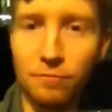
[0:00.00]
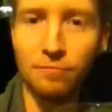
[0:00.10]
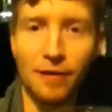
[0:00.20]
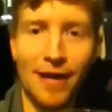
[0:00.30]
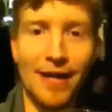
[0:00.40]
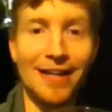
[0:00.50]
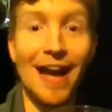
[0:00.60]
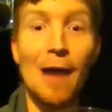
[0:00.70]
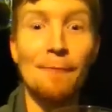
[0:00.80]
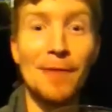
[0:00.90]
Hey,
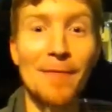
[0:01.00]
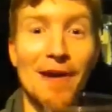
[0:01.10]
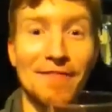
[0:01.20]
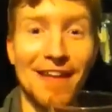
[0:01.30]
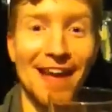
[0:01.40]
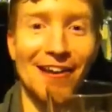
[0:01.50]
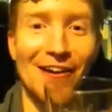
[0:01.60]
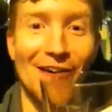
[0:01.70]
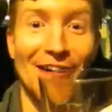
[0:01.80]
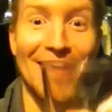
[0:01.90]
happy birthday,
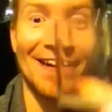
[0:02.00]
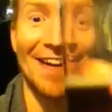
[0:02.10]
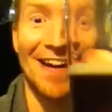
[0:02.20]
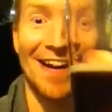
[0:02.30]
Laura!